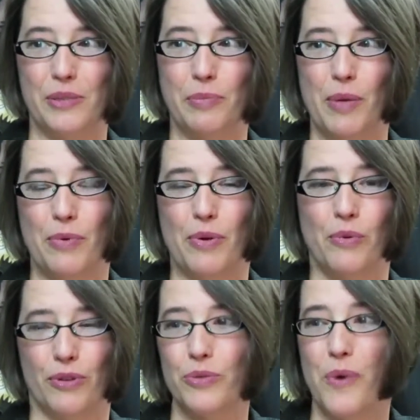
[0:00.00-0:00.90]
people
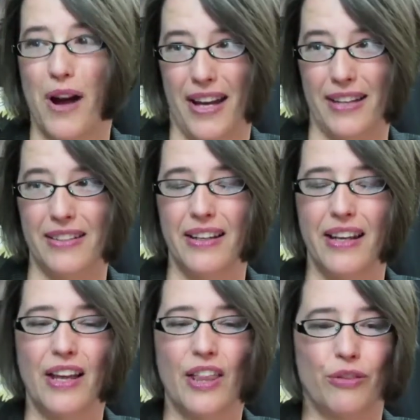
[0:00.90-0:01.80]
worldwide
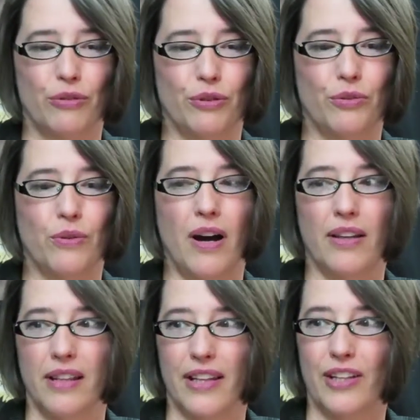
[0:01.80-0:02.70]
through
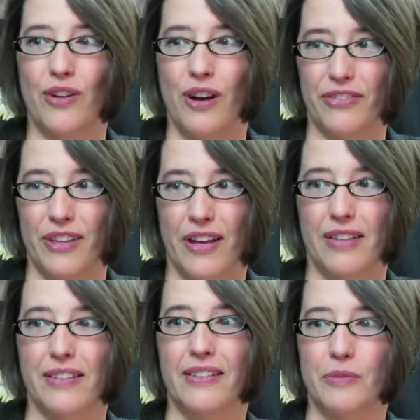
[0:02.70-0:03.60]
online and
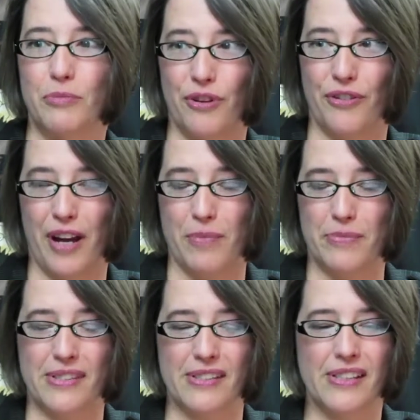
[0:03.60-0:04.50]
offline
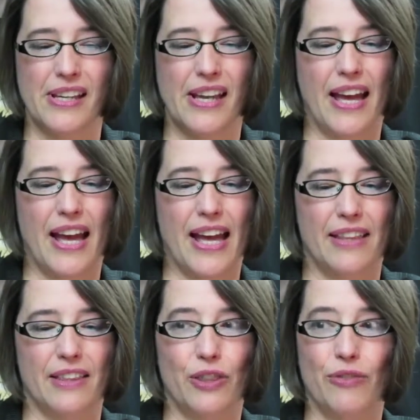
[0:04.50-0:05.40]
programs.
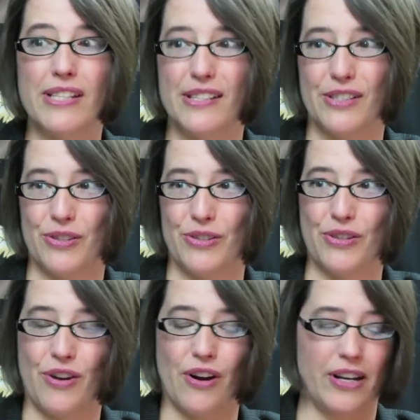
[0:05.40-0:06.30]
And the three
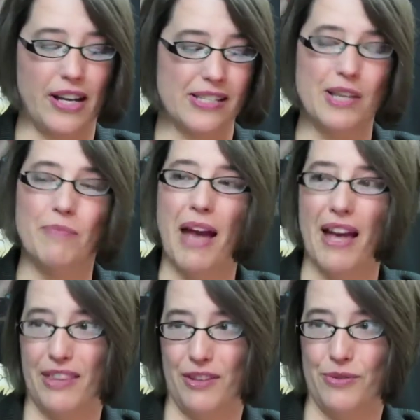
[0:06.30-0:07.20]
sisters are Nancy
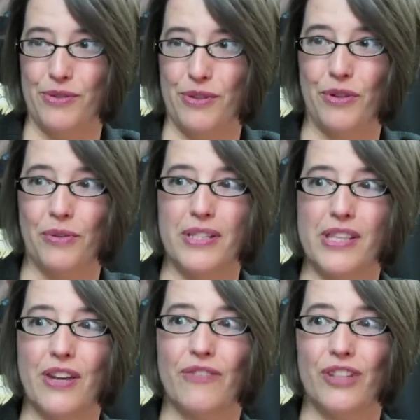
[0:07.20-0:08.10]
Matthews, who is
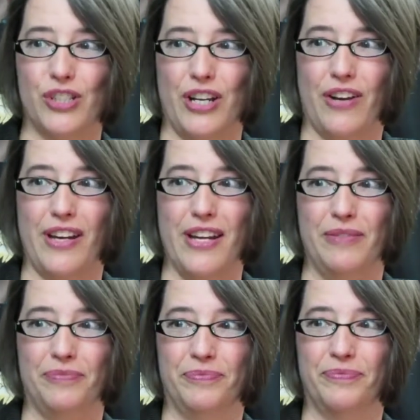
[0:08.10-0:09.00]
their visionary,
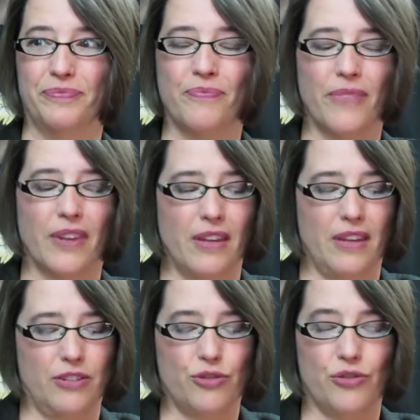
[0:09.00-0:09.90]

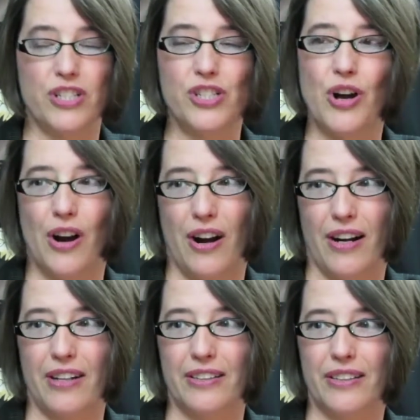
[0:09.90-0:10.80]
Trish
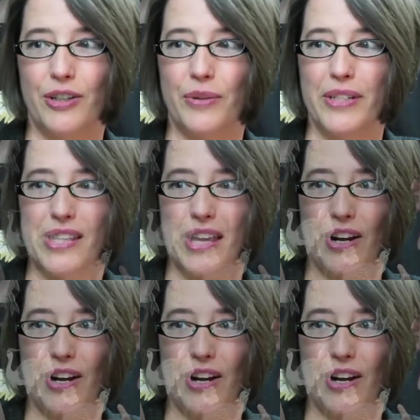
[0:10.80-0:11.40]
Carr, who is their